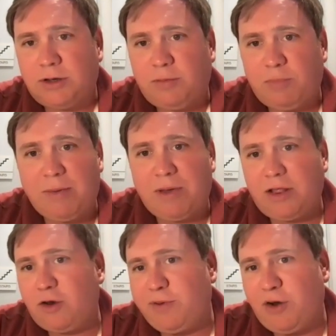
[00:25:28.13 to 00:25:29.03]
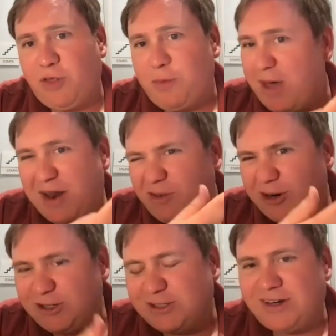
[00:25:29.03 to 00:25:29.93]
maybe a little bit on the
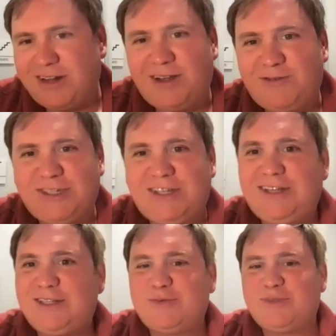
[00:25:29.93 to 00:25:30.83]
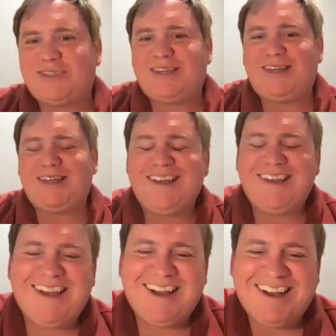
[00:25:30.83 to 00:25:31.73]
metaverse and NFTs. We'll see
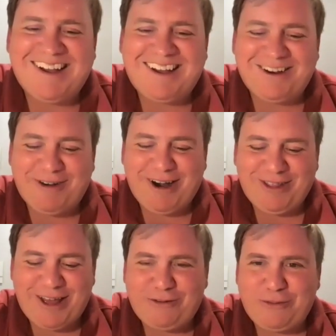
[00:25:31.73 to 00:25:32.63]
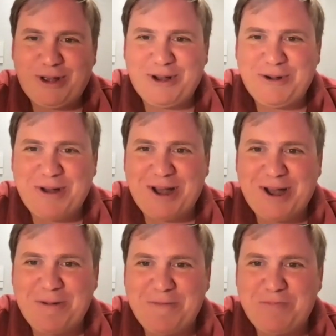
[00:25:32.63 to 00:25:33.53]
around that as well.
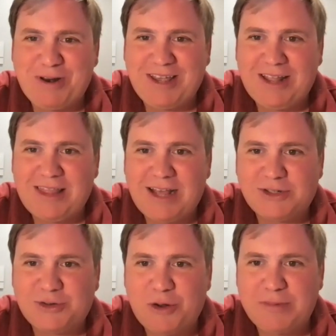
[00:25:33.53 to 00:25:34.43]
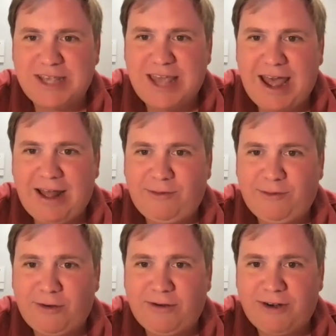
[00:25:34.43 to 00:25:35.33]
But again, thanks to Roman Cads
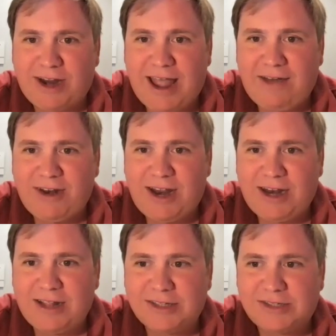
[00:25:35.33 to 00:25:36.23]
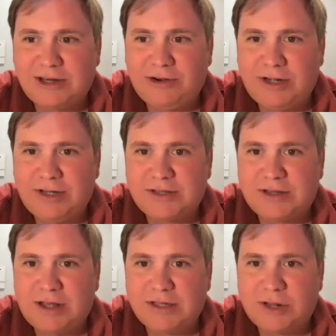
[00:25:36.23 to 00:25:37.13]
for caffeinating this series
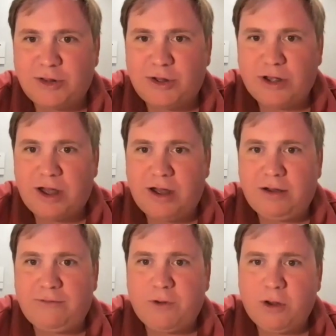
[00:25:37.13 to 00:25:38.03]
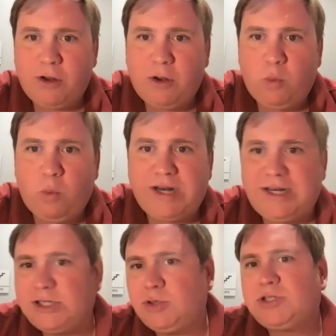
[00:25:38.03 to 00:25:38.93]
as a look of what
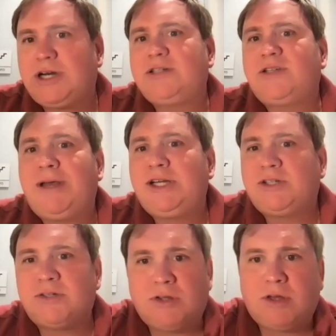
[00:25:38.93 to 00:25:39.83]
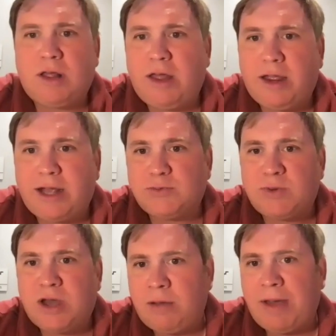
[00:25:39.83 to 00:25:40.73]
digital transformation is looking like as we
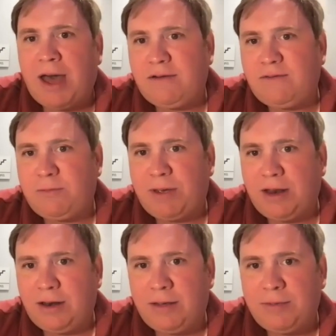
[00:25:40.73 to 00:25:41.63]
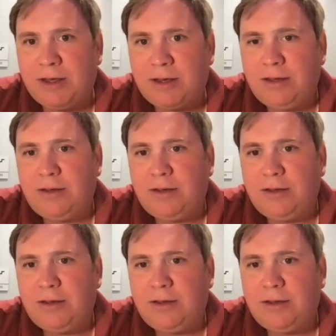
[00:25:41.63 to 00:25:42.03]
come out of the pandemic.